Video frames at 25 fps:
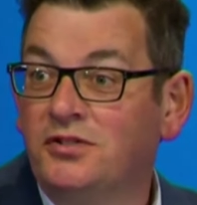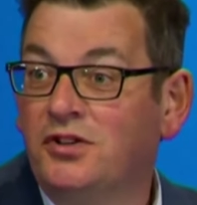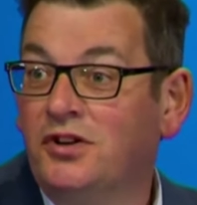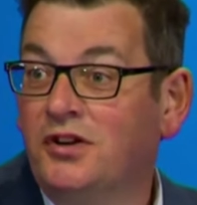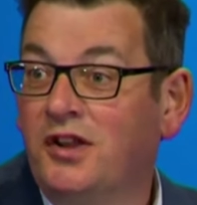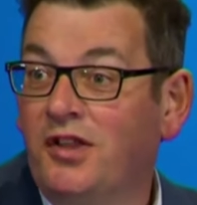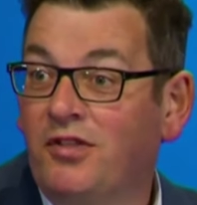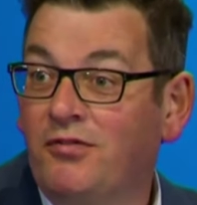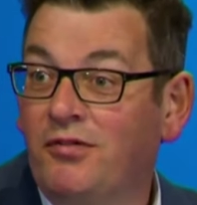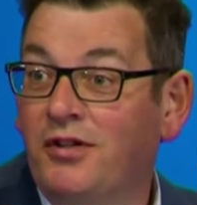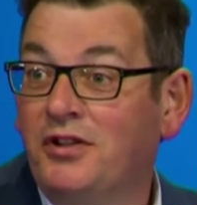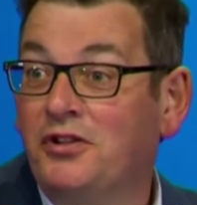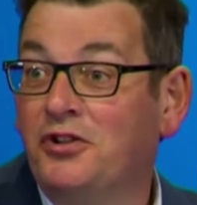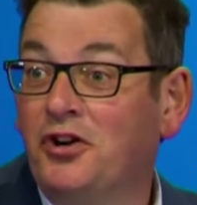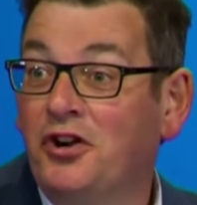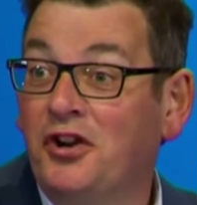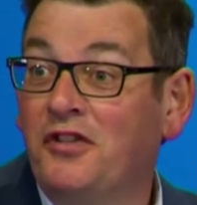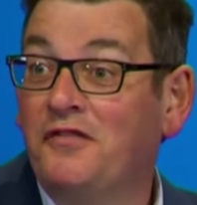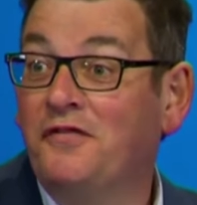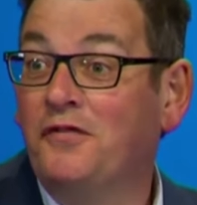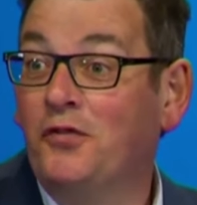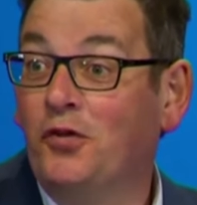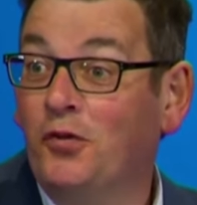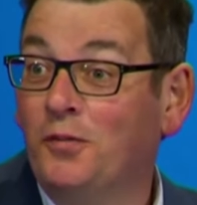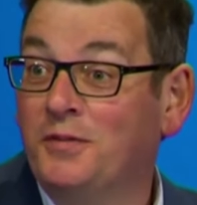93,
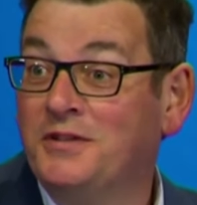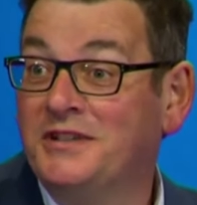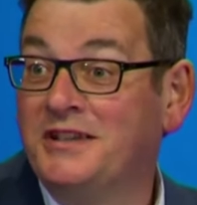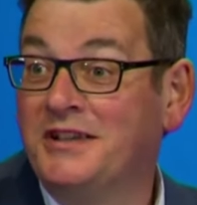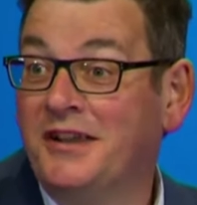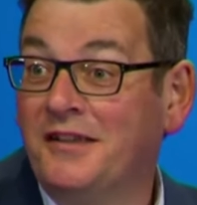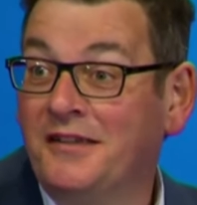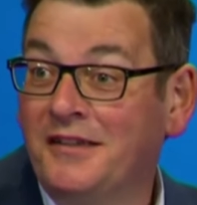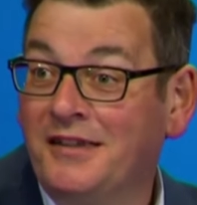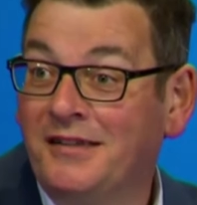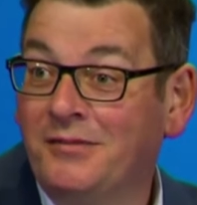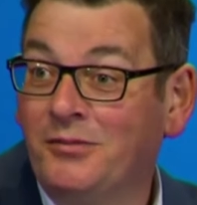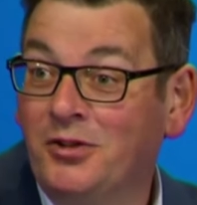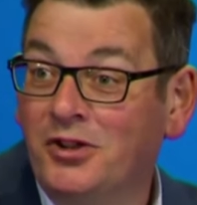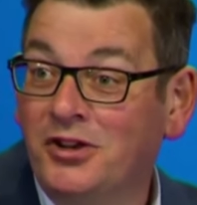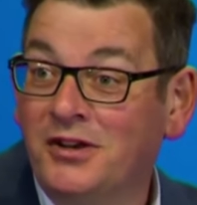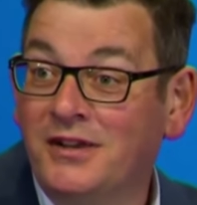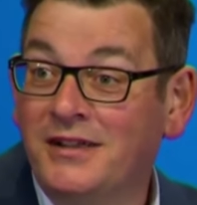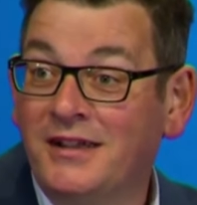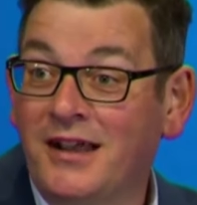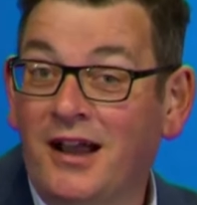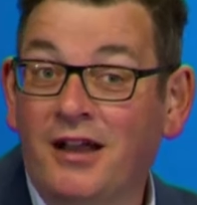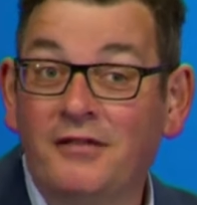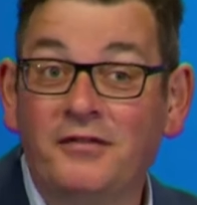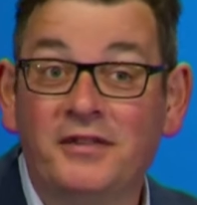94 percent of the
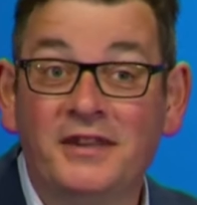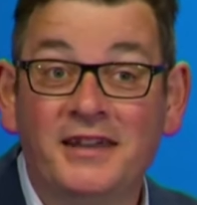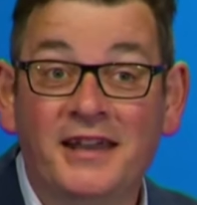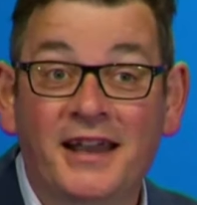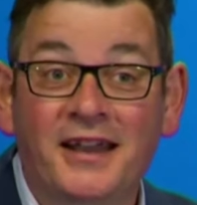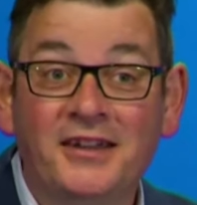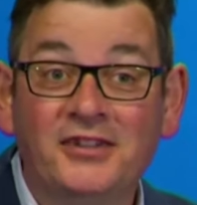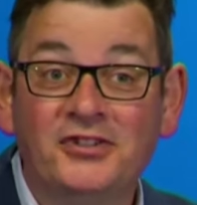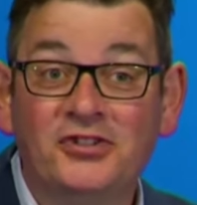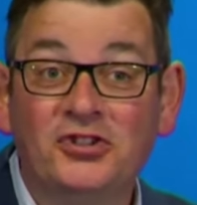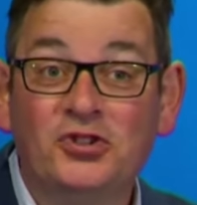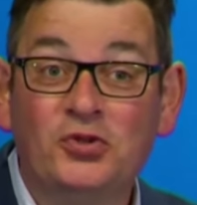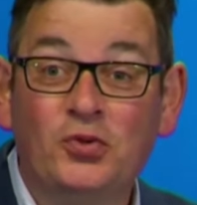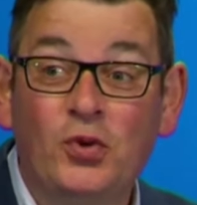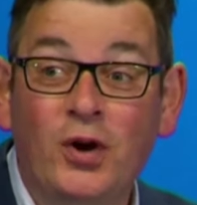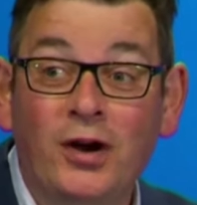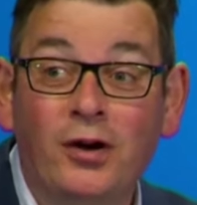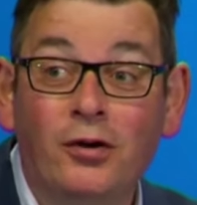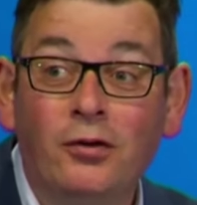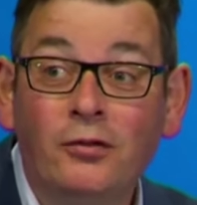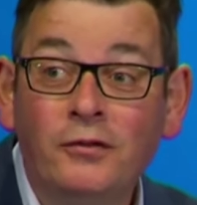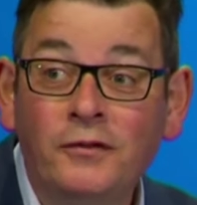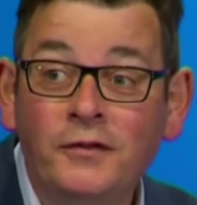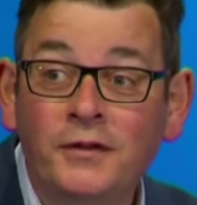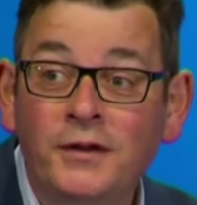community over the age of
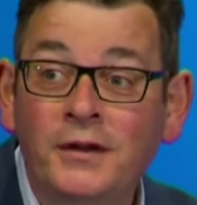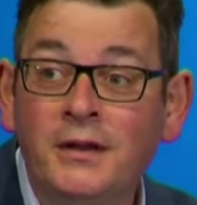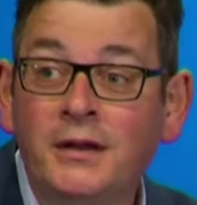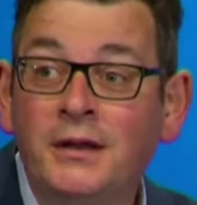12,